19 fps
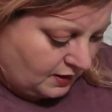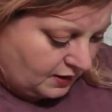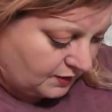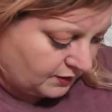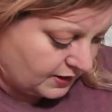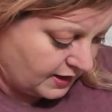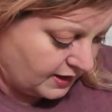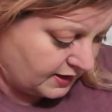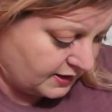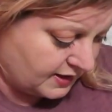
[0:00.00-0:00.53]

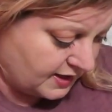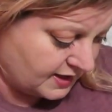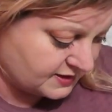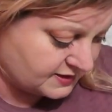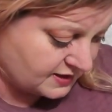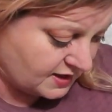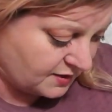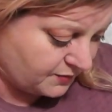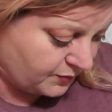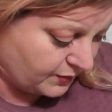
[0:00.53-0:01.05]
Okay,
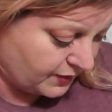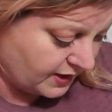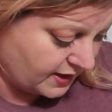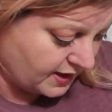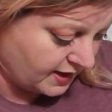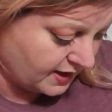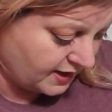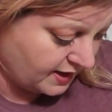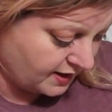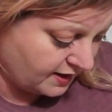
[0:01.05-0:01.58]
next up we
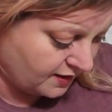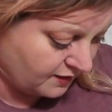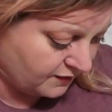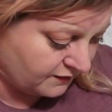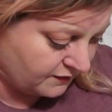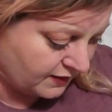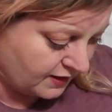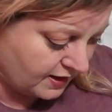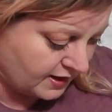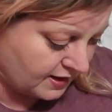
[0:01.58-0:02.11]

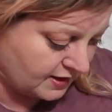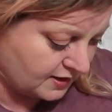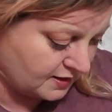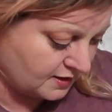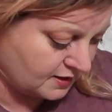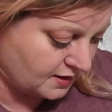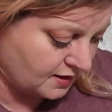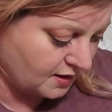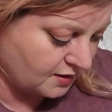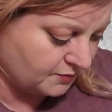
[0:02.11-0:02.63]
have
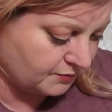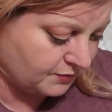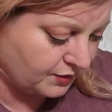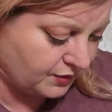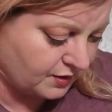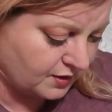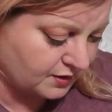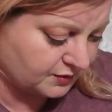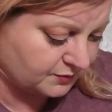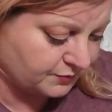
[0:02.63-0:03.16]
an
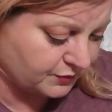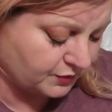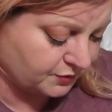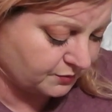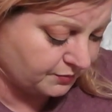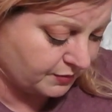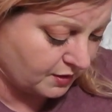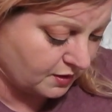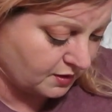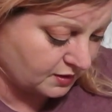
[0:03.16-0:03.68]
Unplugged
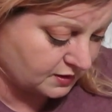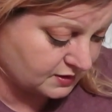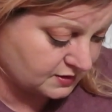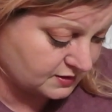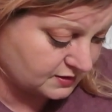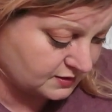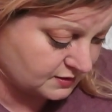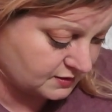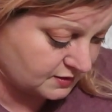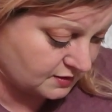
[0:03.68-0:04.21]
Book
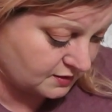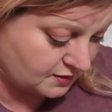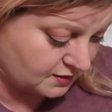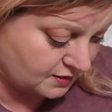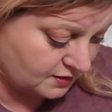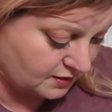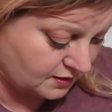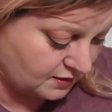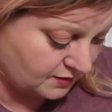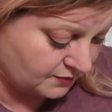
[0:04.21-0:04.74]
Box
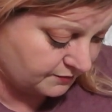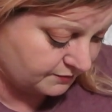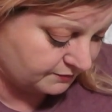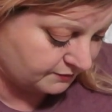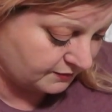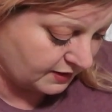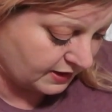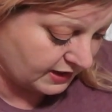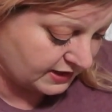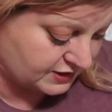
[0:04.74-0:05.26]
uh,
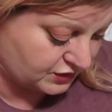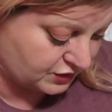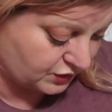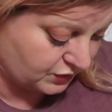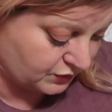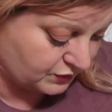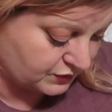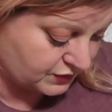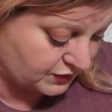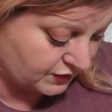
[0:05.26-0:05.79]

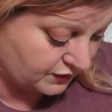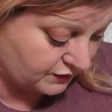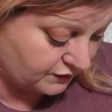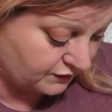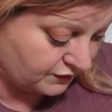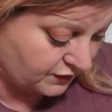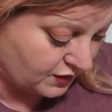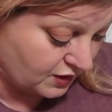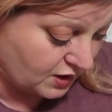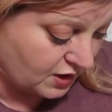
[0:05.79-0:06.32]

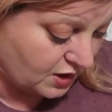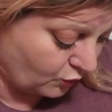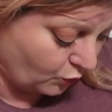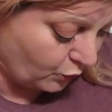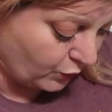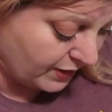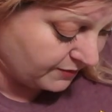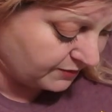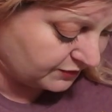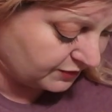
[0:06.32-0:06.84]
exclusive.
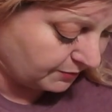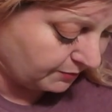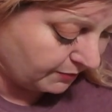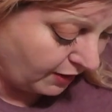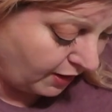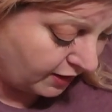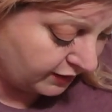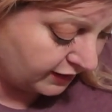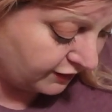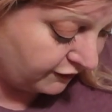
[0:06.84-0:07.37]
Whipped
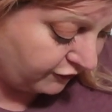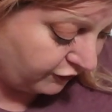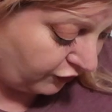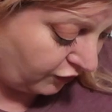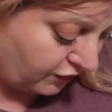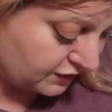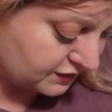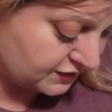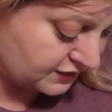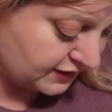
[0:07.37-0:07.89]
body
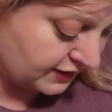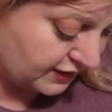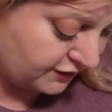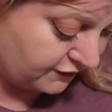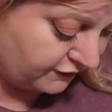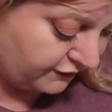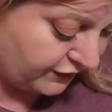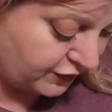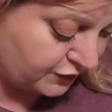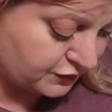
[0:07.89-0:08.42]
frosting
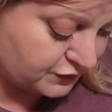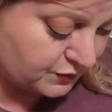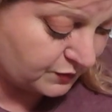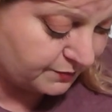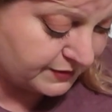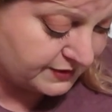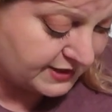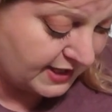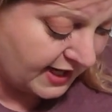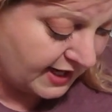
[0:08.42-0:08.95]
infused
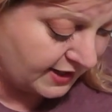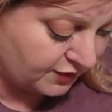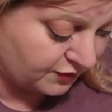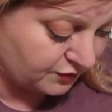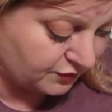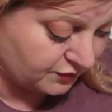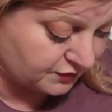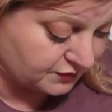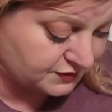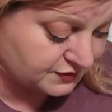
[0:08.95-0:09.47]
with
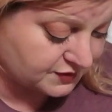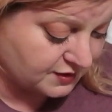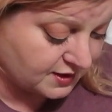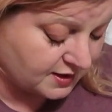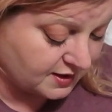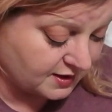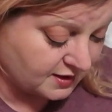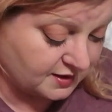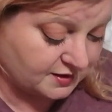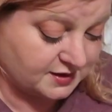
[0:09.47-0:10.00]
botanicals.
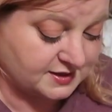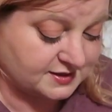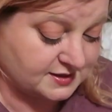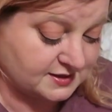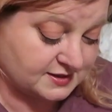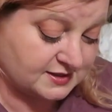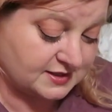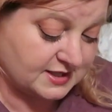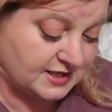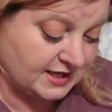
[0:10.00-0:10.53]
This
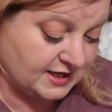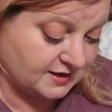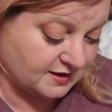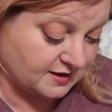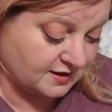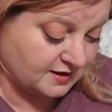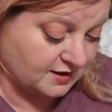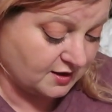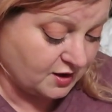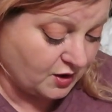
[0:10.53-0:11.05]
is
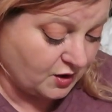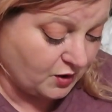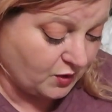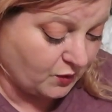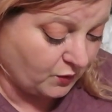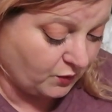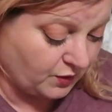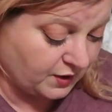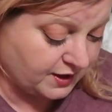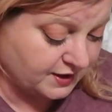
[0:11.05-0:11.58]
Nina.
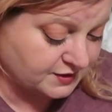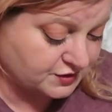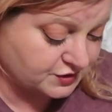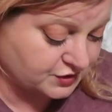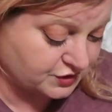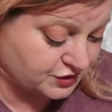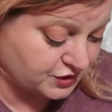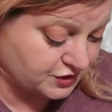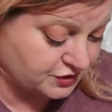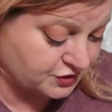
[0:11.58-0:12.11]

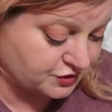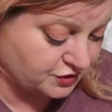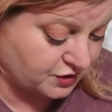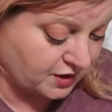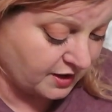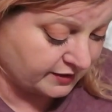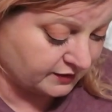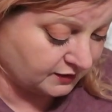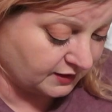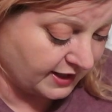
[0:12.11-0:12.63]
Orange, ginger,
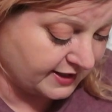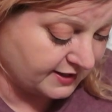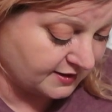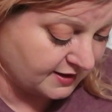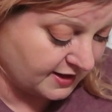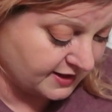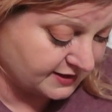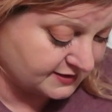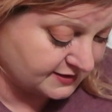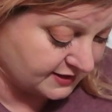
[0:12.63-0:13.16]
and late
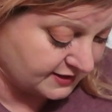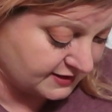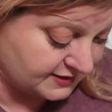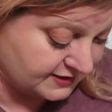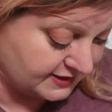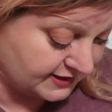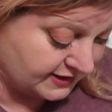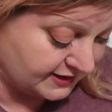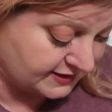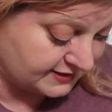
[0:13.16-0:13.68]
nights
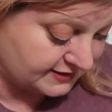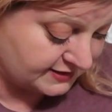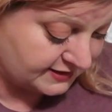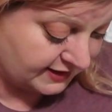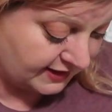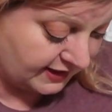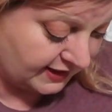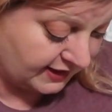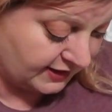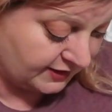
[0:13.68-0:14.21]
in D
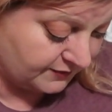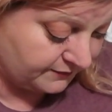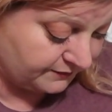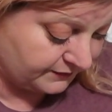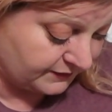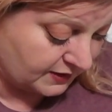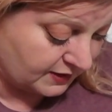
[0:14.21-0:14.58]
C.